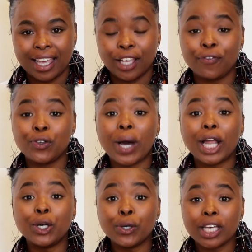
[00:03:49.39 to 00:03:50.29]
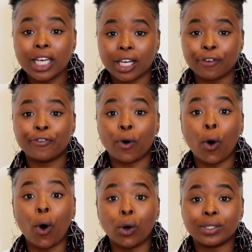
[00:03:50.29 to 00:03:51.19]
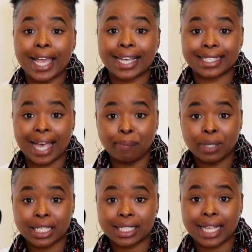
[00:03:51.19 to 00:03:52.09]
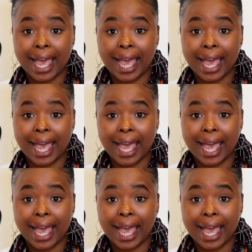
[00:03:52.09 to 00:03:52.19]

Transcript: If you are looking for old exemplars